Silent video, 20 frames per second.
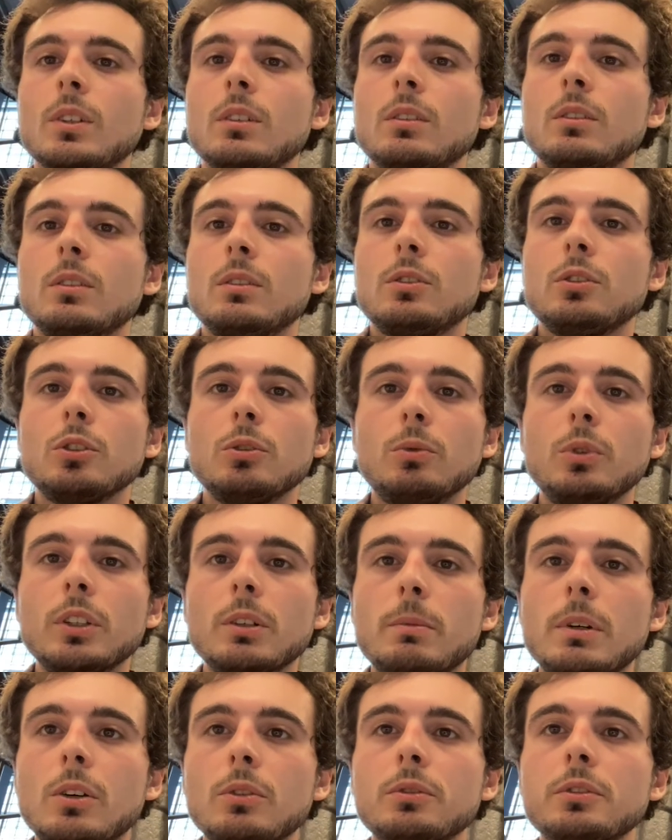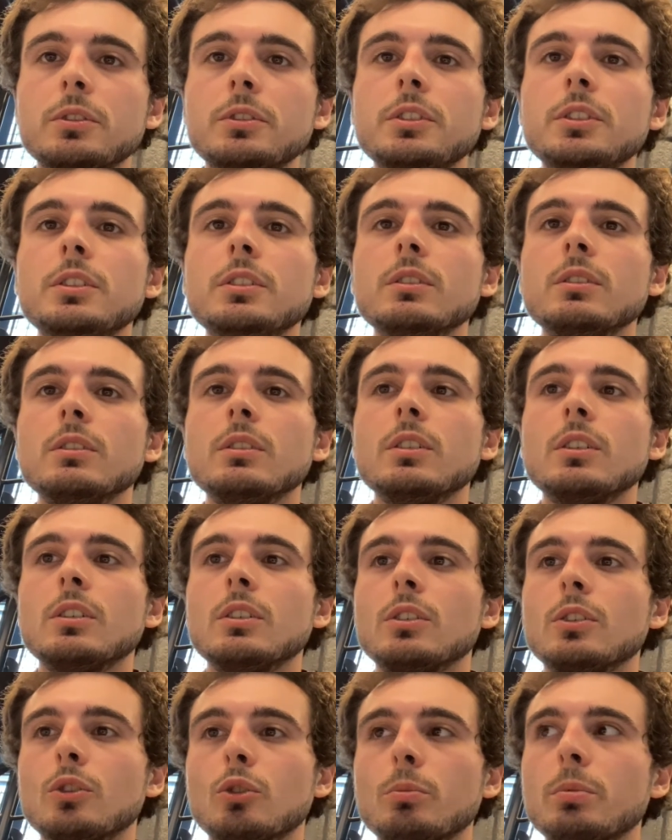So what about the
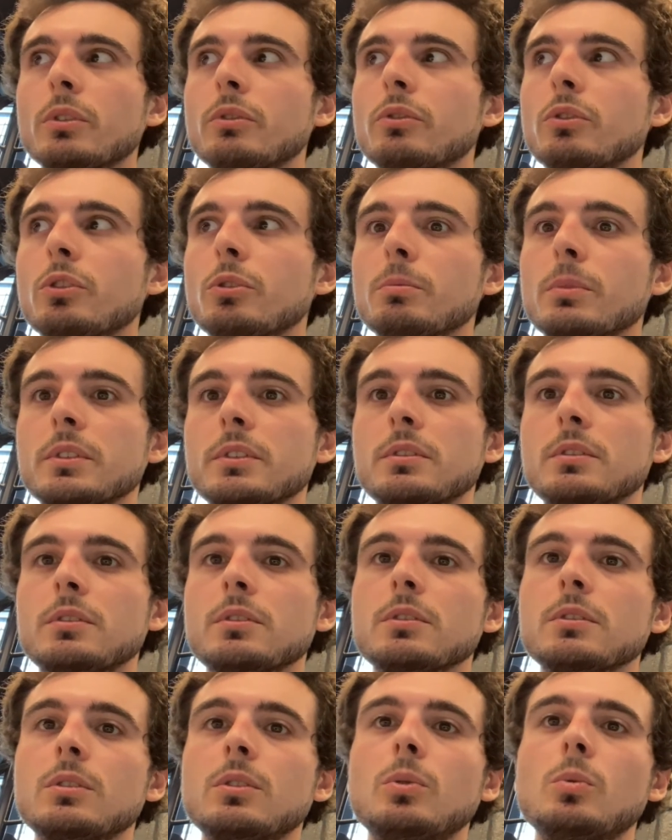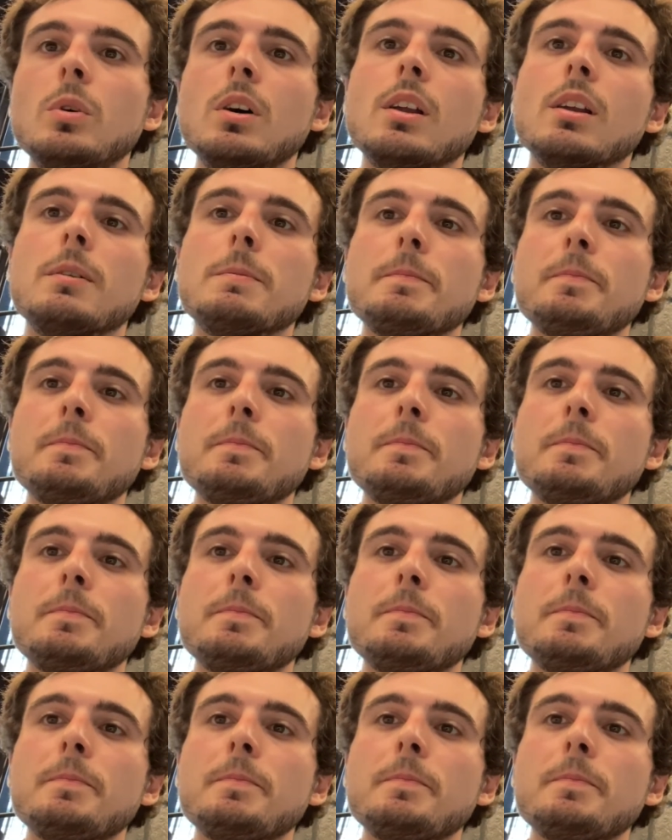raw performances? Well,